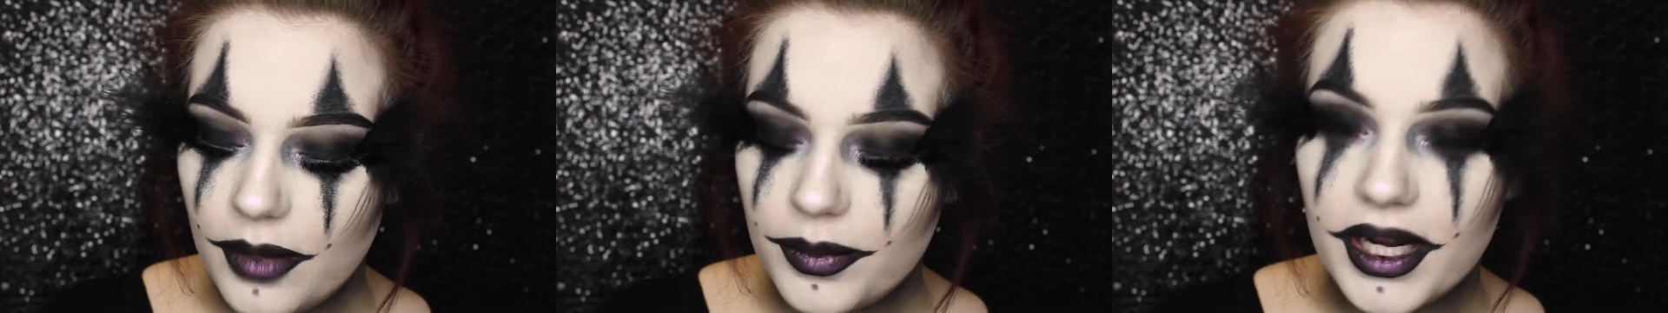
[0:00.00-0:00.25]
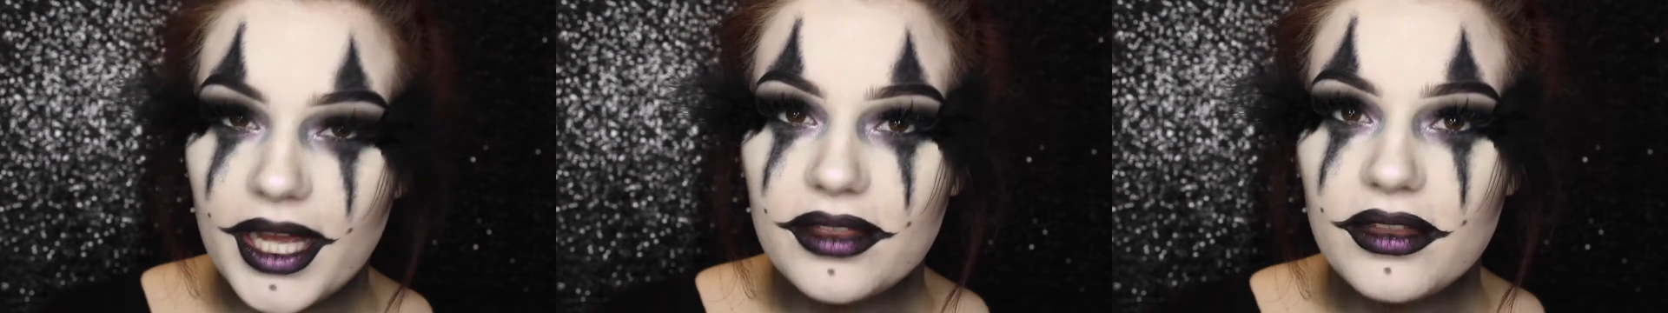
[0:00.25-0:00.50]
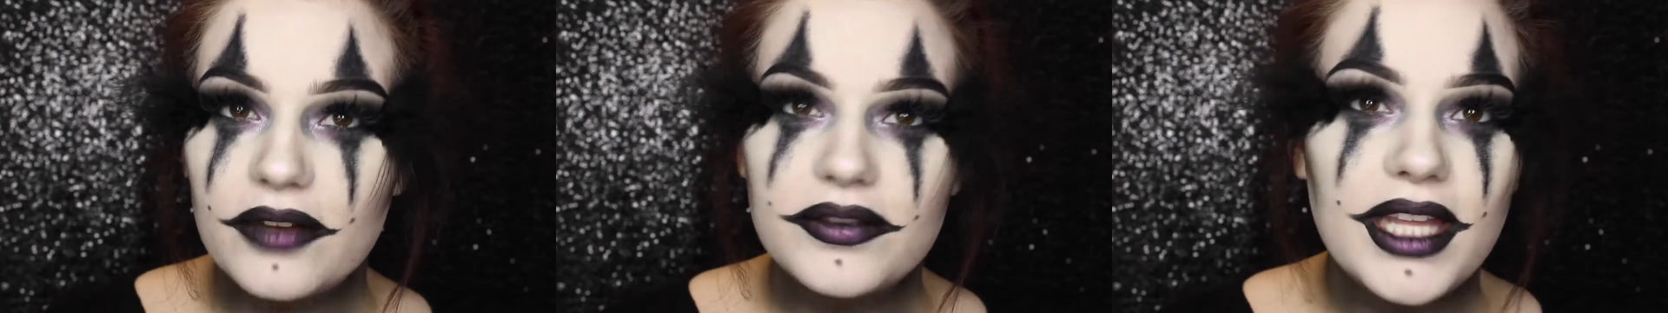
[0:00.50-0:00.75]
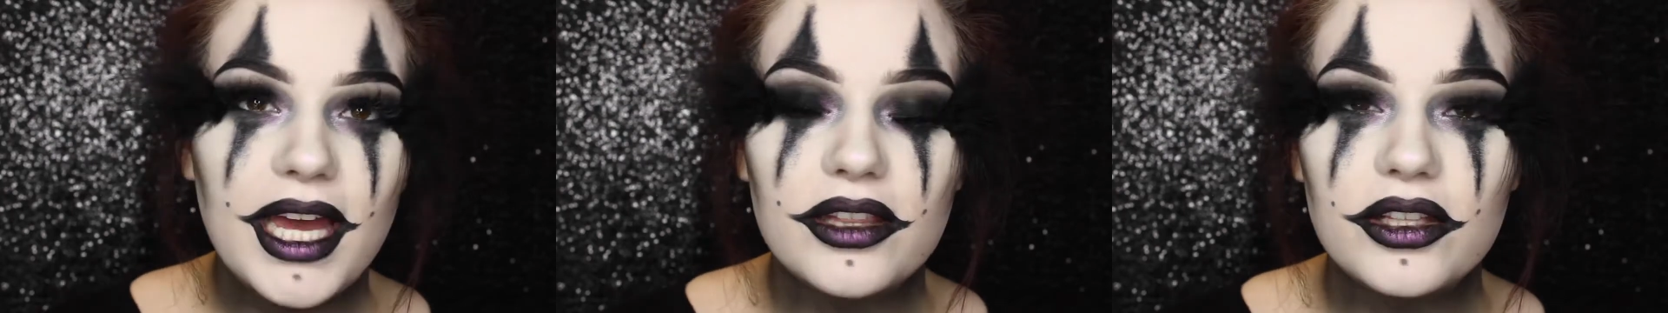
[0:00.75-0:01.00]
But I love
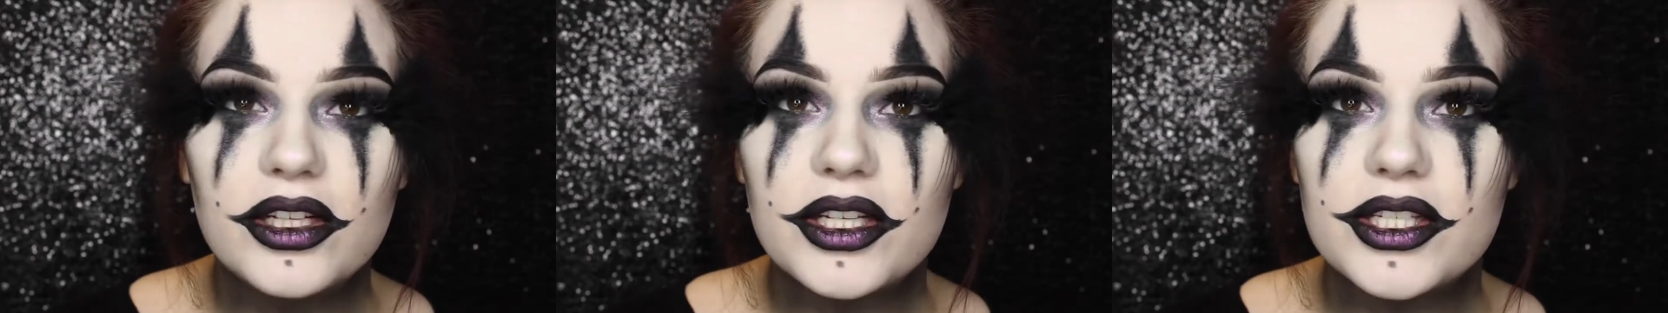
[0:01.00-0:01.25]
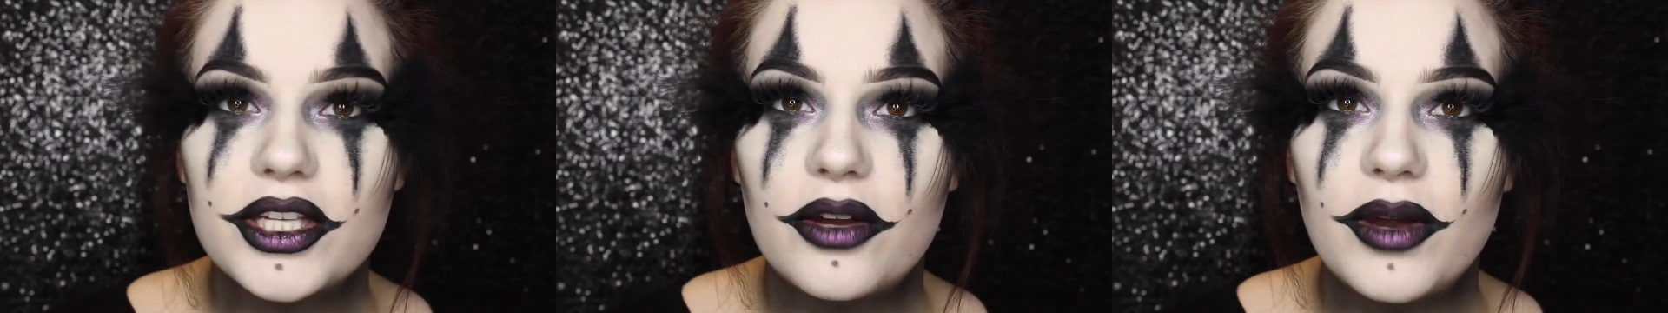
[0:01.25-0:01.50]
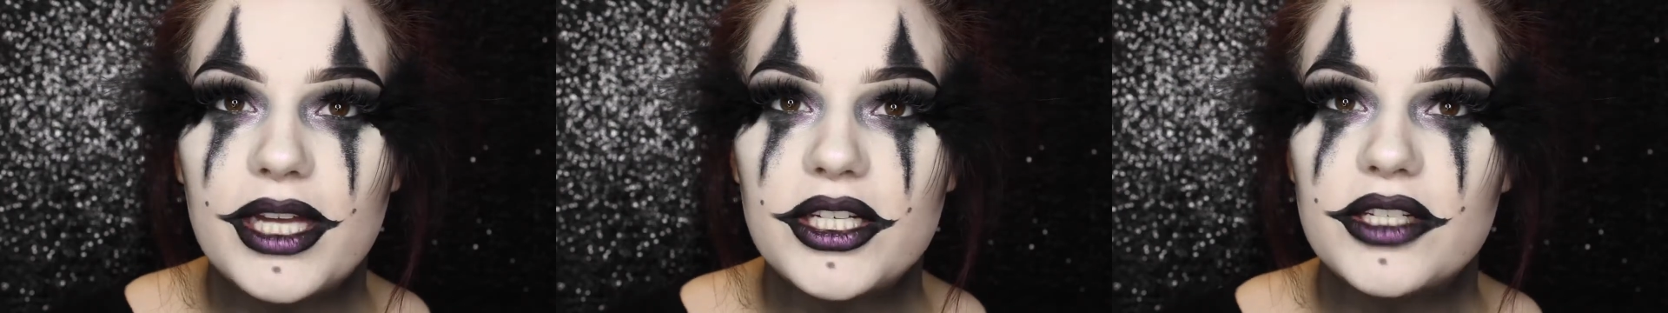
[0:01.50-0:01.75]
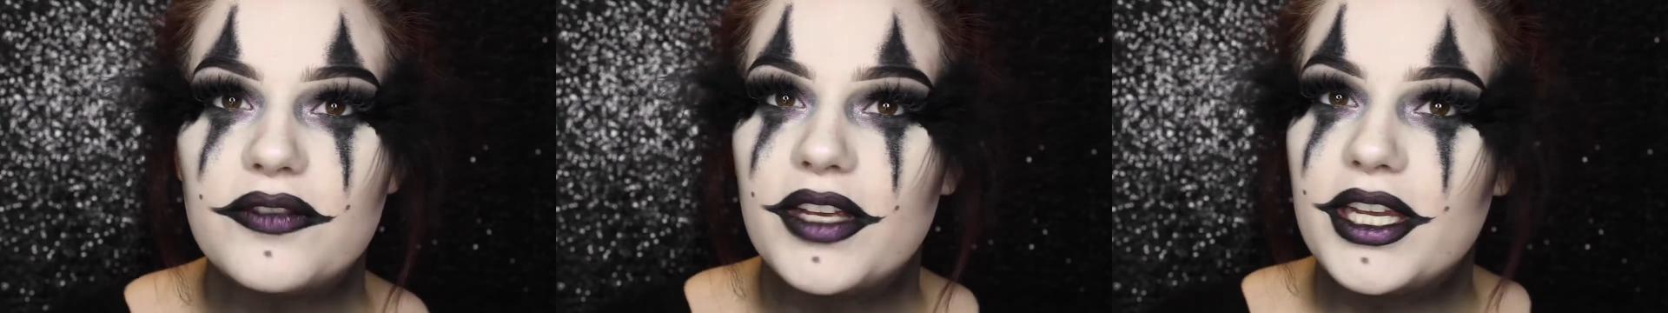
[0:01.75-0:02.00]
that look, so I
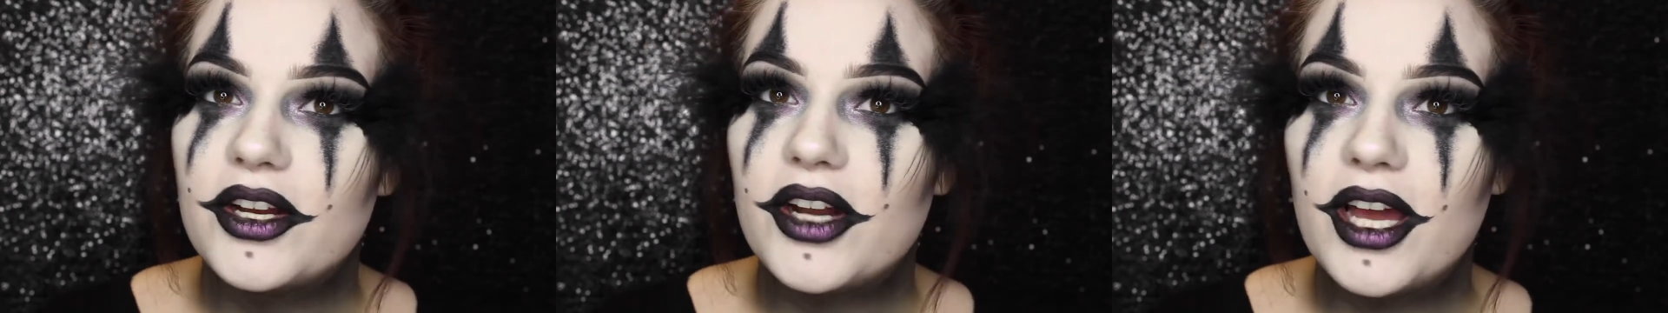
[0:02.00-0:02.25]
just figured